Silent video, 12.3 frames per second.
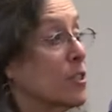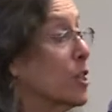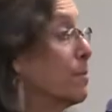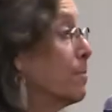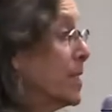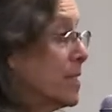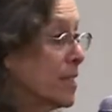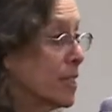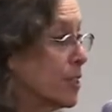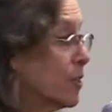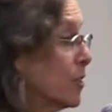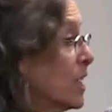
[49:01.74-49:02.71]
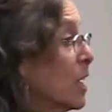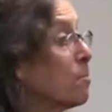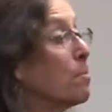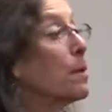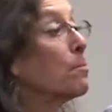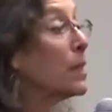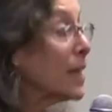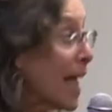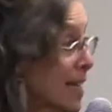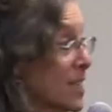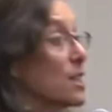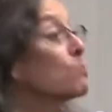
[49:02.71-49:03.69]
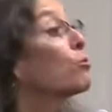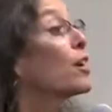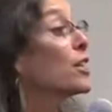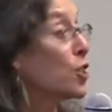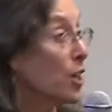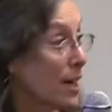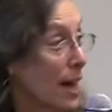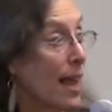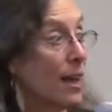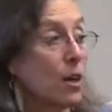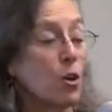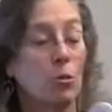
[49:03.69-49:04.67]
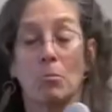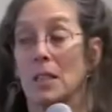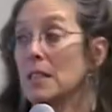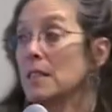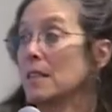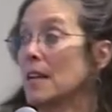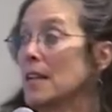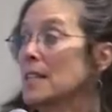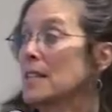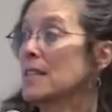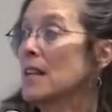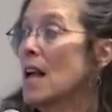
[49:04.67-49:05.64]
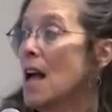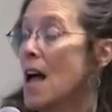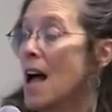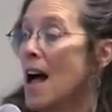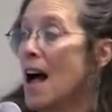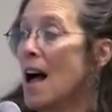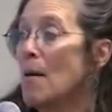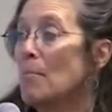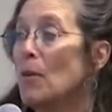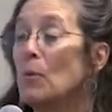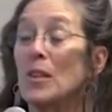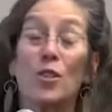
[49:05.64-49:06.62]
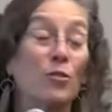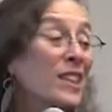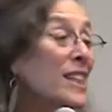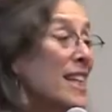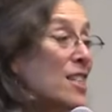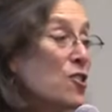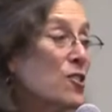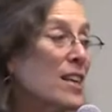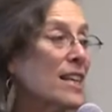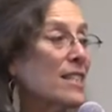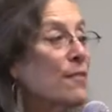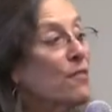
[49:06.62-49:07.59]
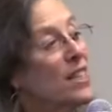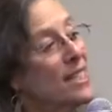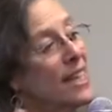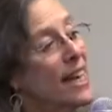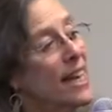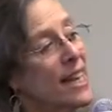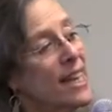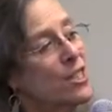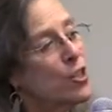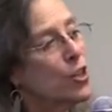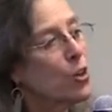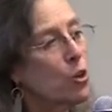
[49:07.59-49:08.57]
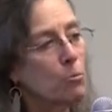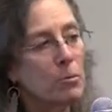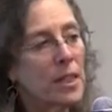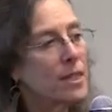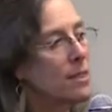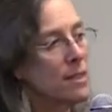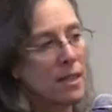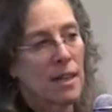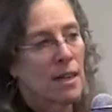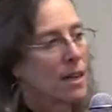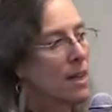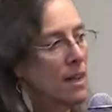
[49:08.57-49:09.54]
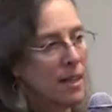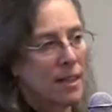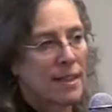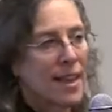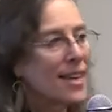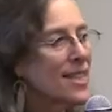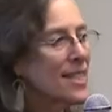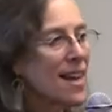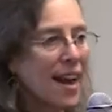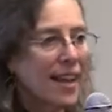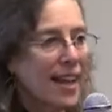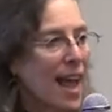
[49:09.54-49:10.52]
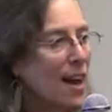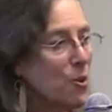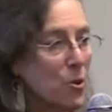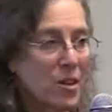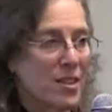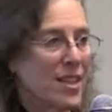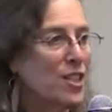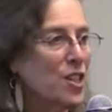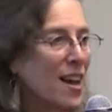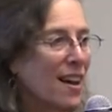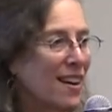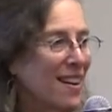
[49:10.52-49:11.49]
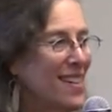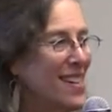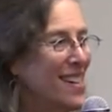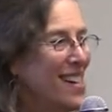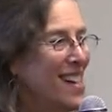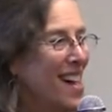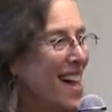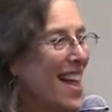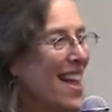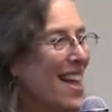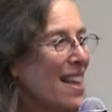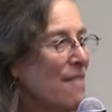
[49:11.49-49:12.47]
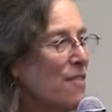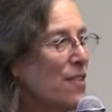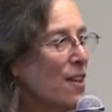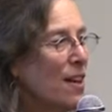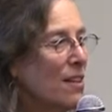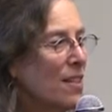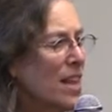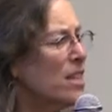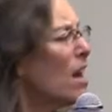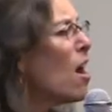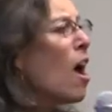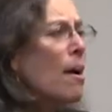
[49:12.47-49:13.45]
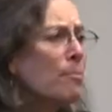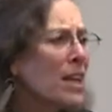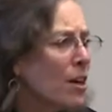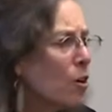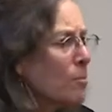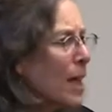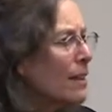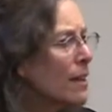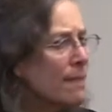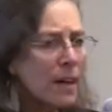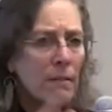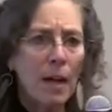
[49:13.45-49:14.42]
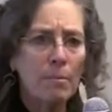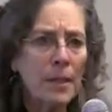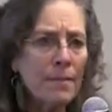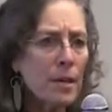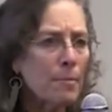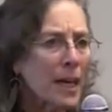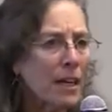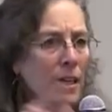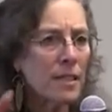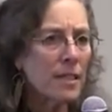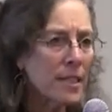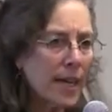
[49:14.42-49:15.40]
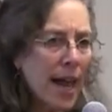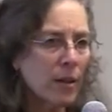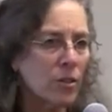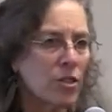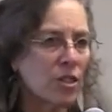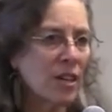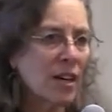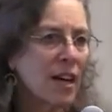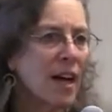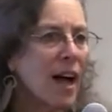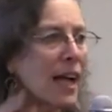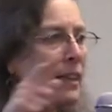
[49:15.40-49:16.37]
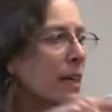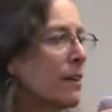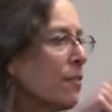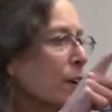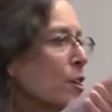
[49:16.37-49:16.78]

in LGBTQ young people and depression and homelessness. Um, what's really interesting is if you say to kids, "Are you homeless?" That is not a category they check. If you, they say, "No, I'm not home. I live on. I'm living on my cousin's couch. I live